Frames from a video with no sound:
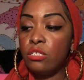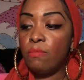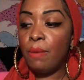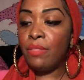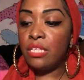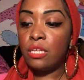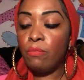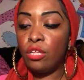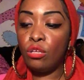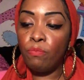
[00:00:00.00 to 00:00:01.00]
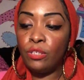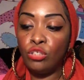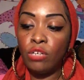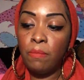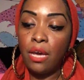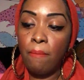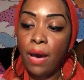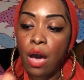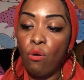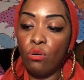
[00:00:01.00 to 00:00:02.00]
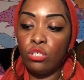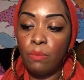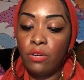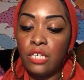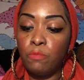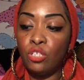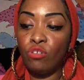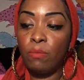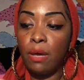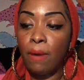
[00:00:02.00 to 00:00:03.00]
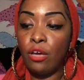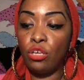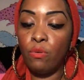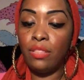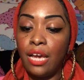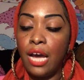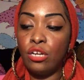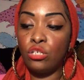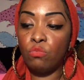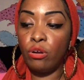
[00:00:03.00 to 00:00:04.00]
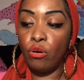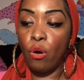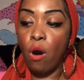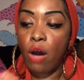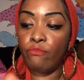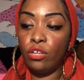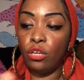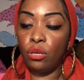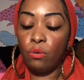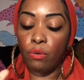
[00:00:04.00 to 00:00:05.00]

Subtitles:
So maybe there's something that you've been dreaming about, or someone has been dreaming about you kind of just want to go after you.